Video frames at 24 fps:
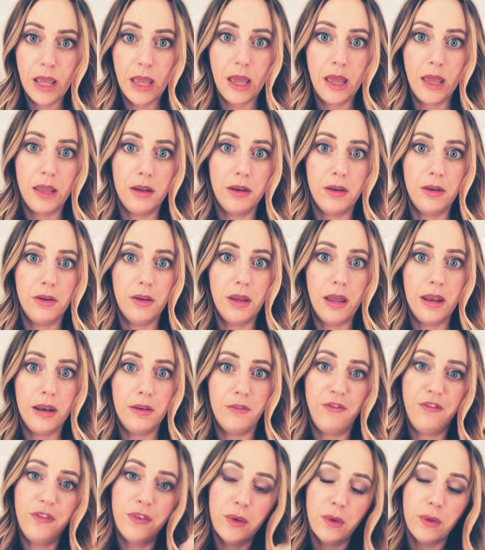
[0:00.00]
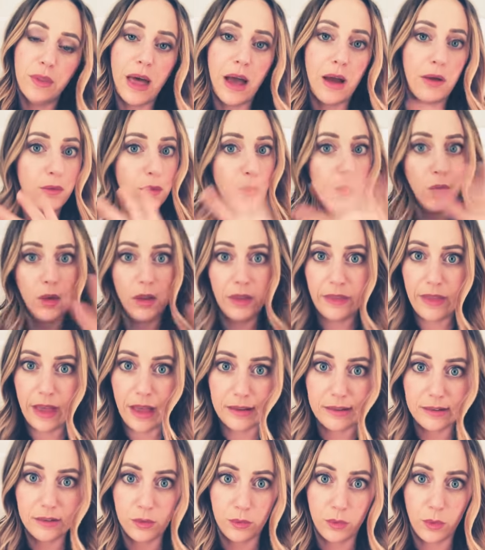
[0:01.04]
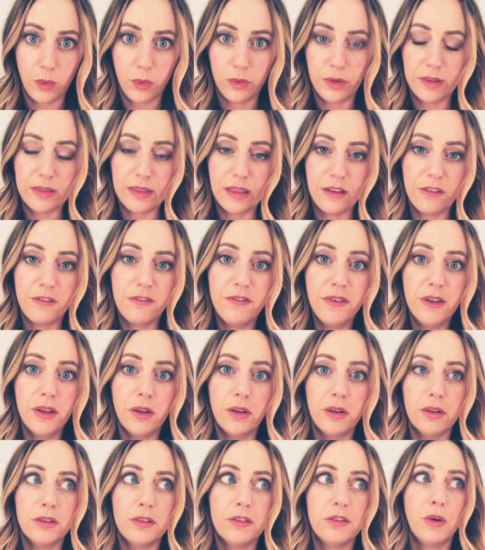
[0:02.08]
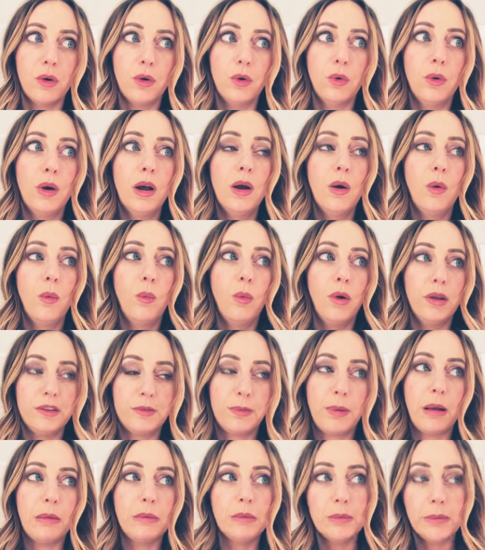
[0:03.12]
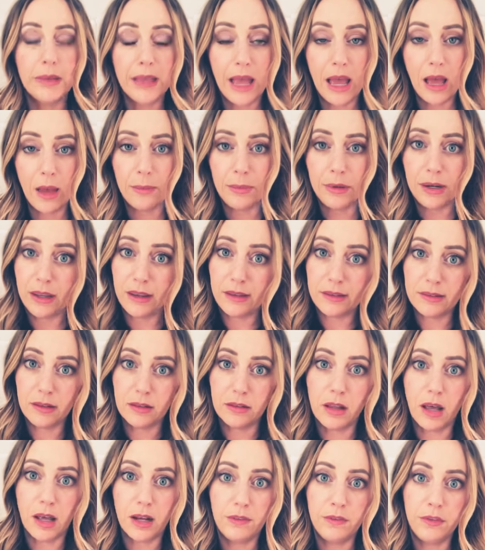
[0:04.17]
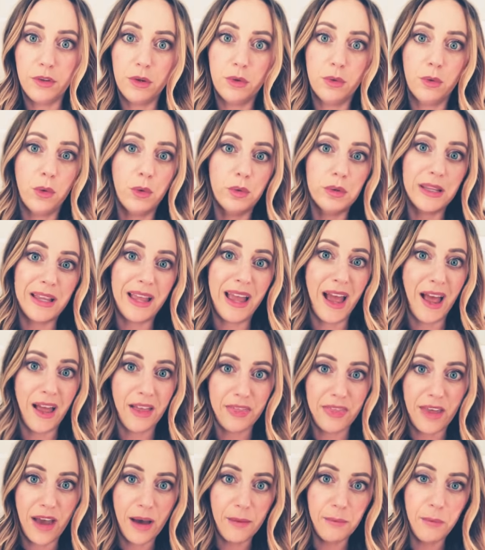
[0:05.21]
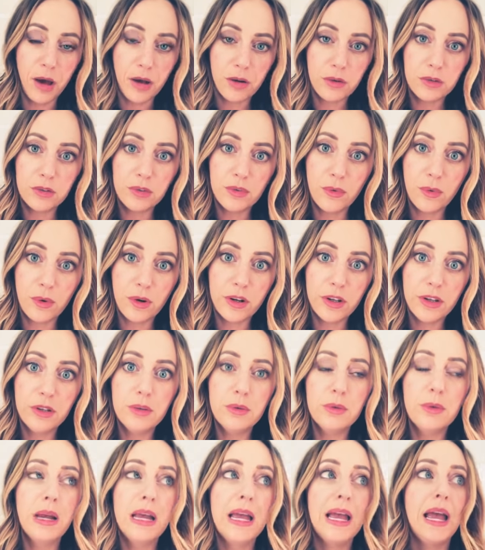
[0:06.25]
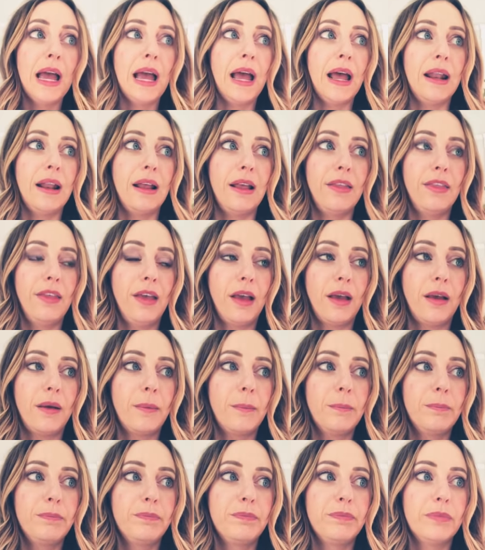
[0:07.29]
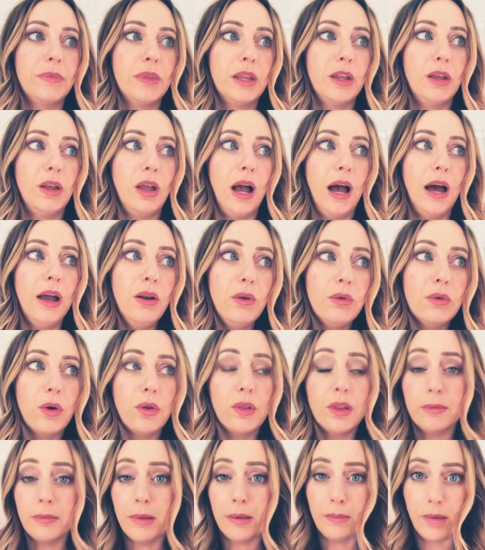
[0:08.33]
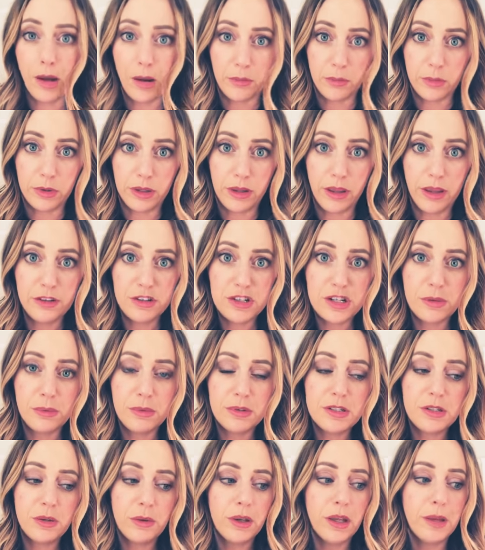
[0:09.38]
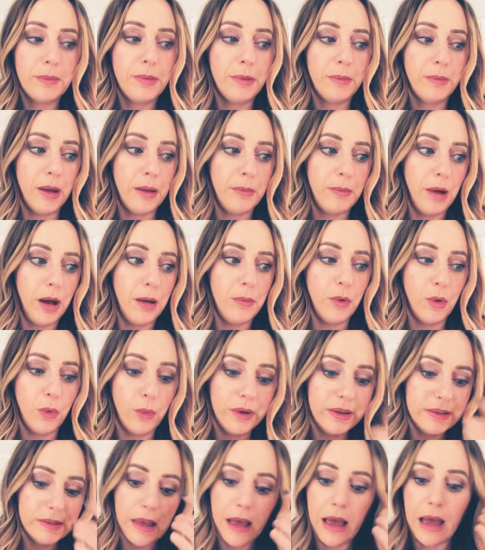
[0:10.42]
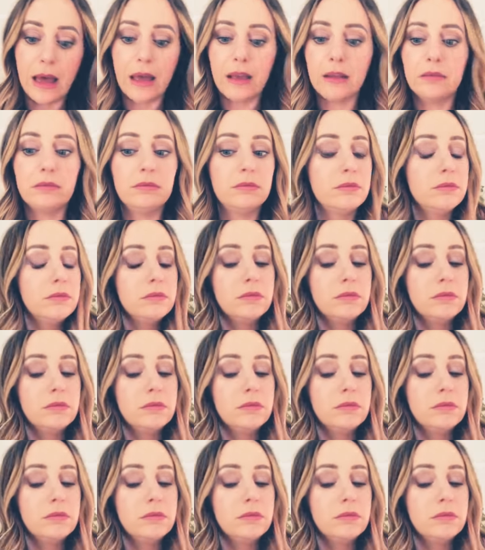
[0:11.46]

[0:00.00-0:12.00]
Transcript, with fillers: and and fill that role and that's the role that they fill and so what's probably happening is a lot of you only had that modeled for you and i think i don't know that my mom realized she was doing it but my mom always had